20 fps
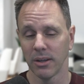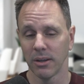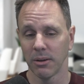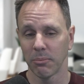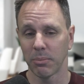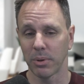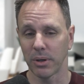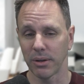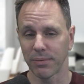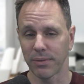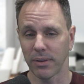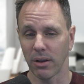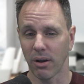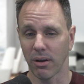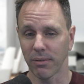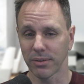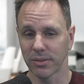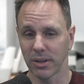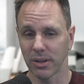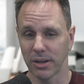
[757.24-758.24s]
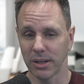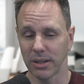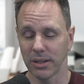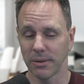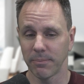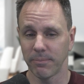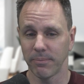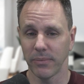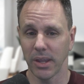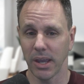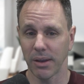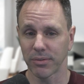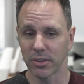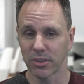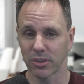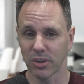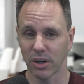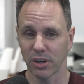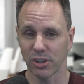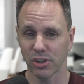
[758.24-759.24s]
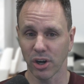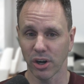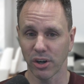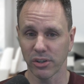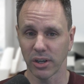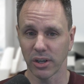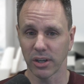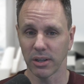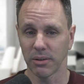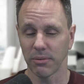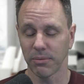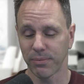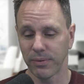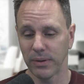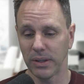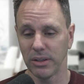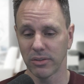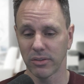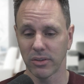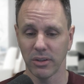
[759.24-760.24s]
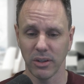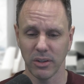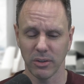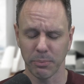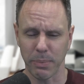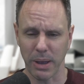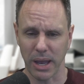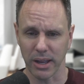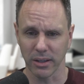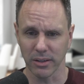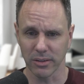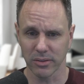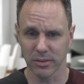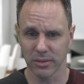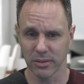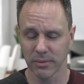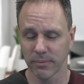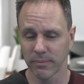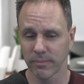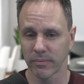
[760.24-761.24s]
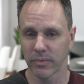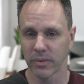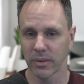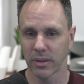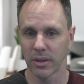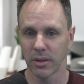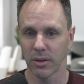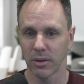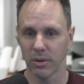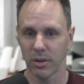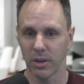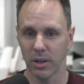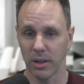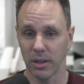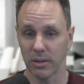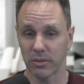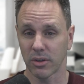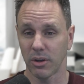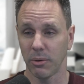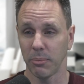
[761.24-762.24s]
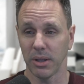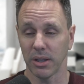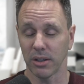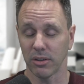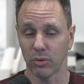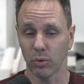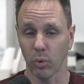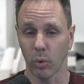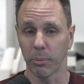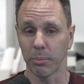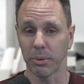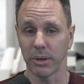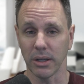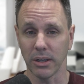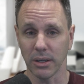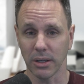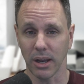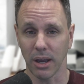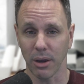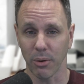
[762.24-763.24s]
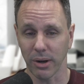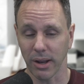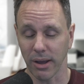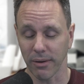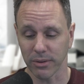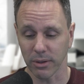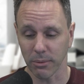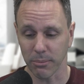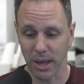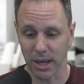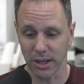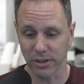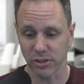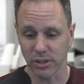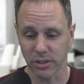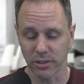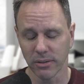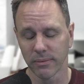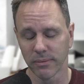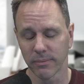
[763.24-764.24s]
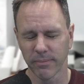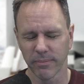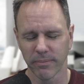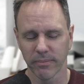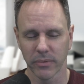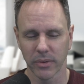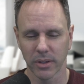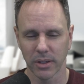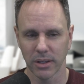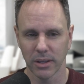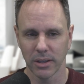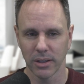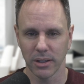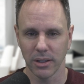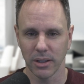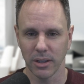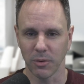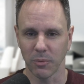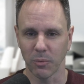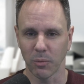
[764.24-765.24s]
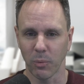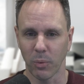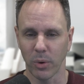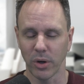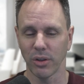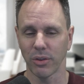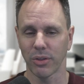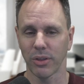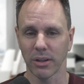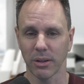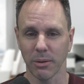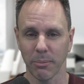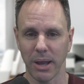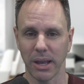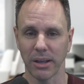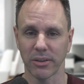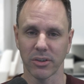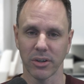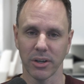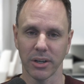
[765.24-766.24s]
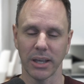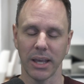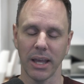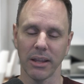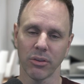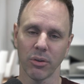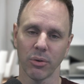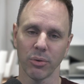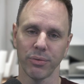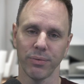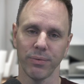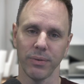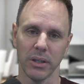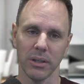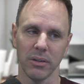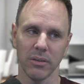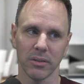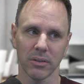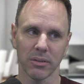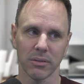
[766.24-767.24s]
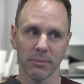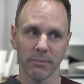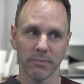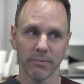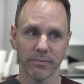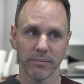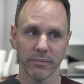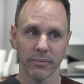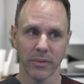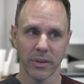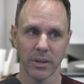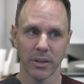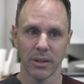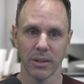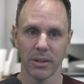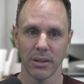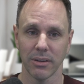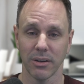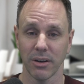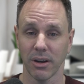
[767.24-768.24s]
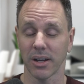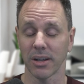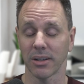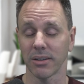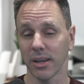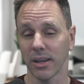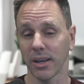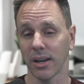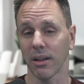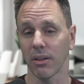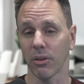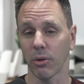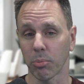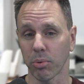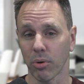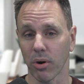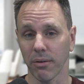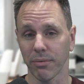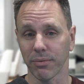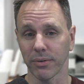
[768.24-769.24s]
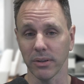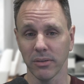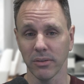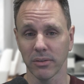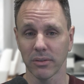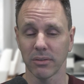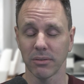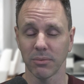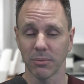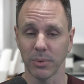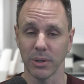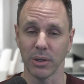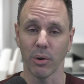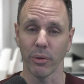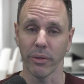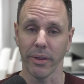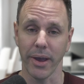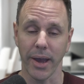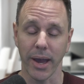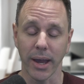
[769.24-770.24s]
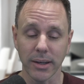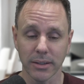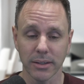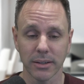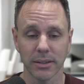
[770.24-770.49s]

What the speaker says: But if all of a sudden they have to start charging fees to these banks, it's going to be exorbitant, I would have to imagine. And where do you think the banks are going to get those fees? You're not going to take it out of their profits. We know that.